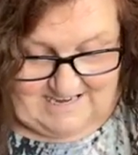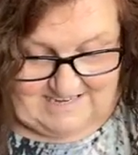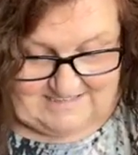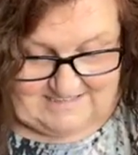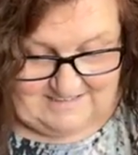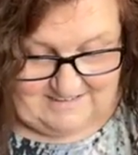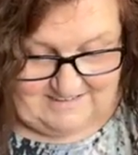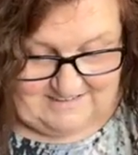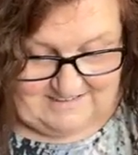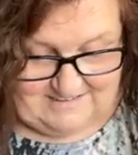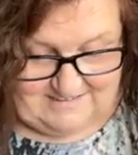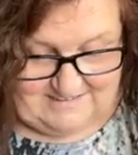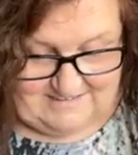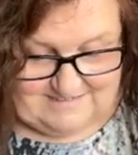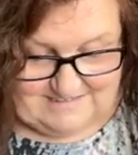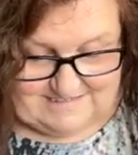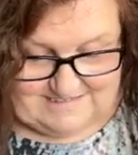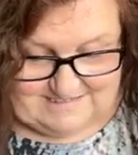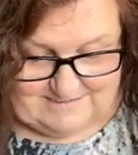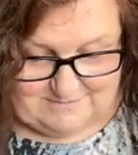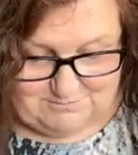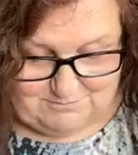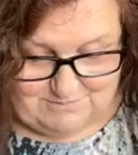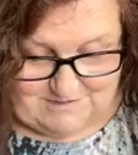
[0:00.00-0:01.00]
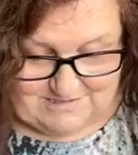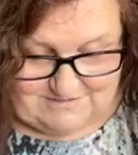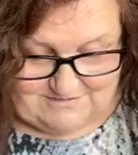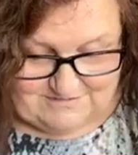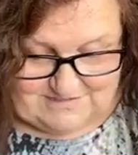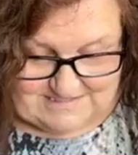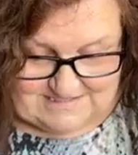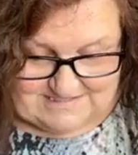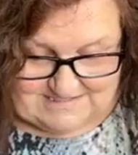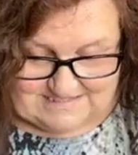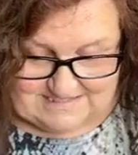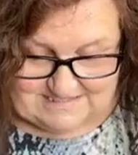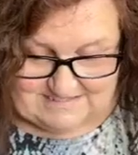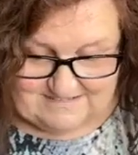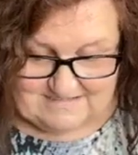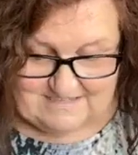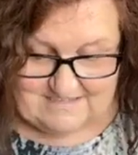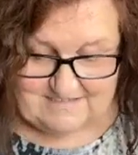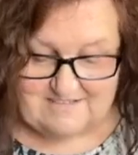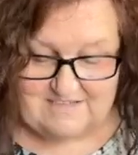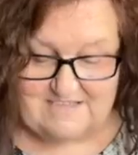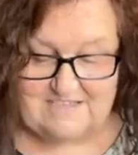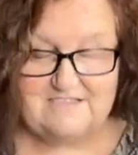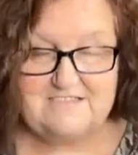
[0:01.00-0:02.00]
and it's one of these
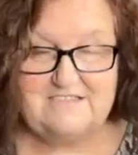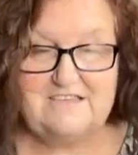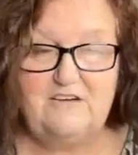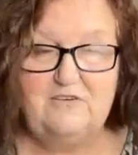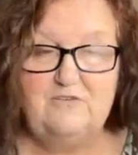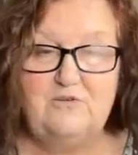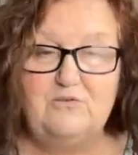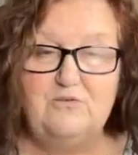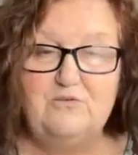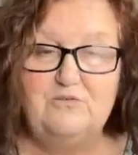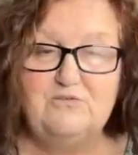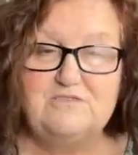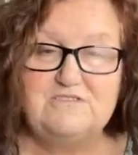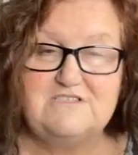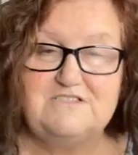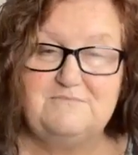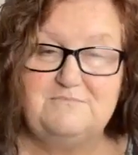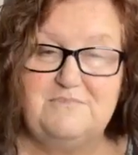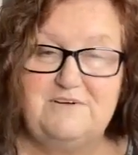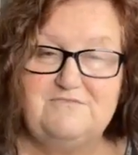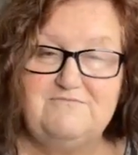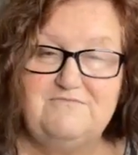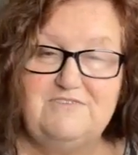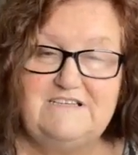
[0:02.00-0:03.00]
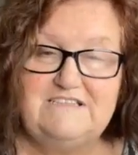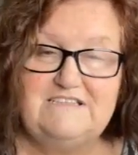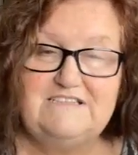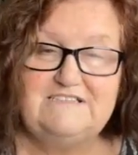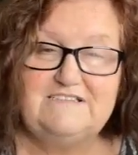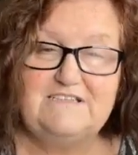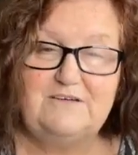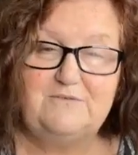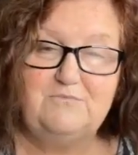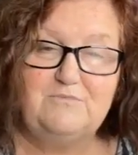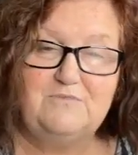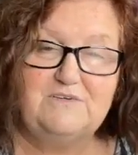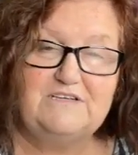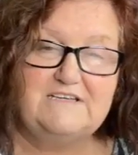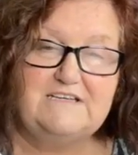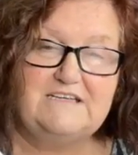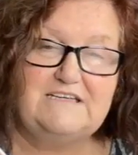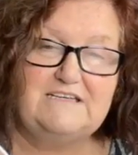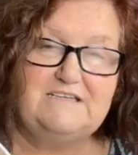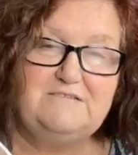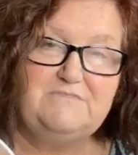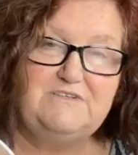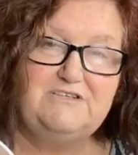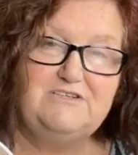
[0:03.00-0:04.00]
things that they're so awesome, I really don't want to
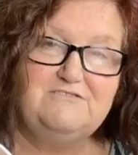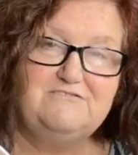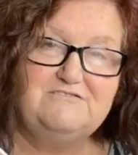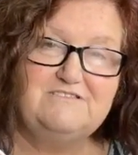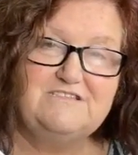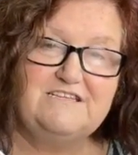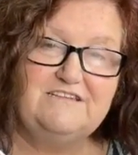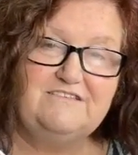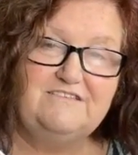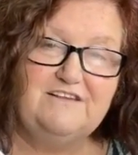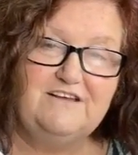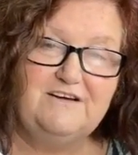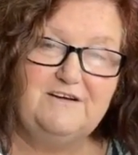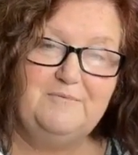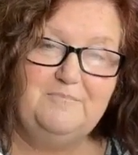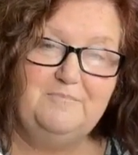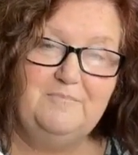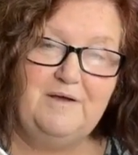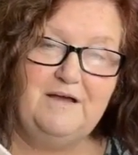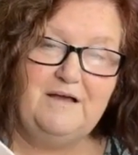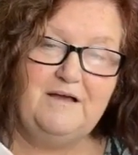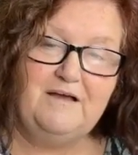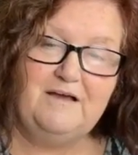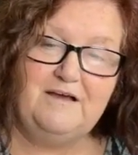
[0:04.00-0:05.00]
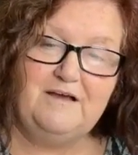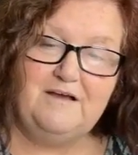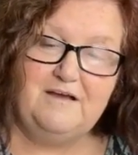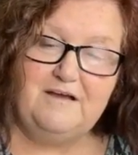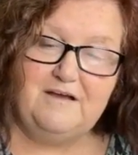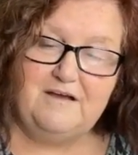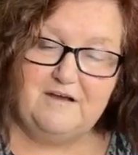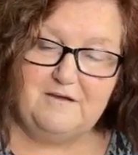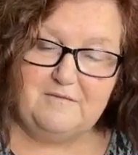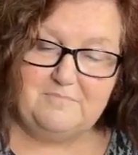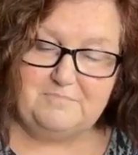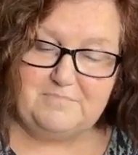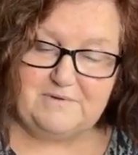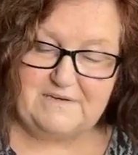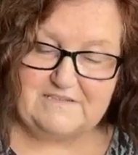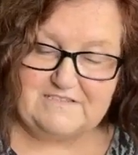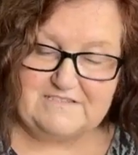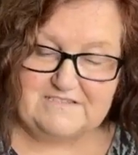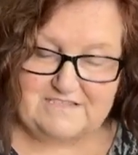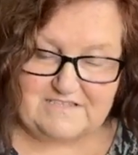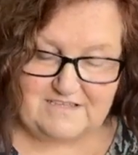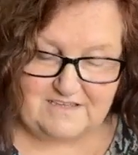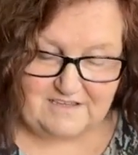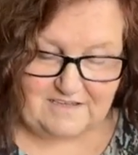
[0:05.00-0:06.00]
keep using them.
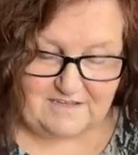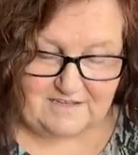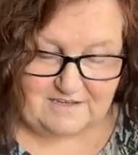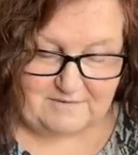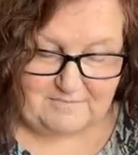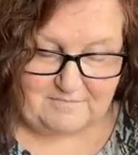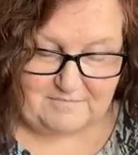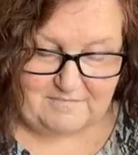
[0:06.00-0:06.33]
But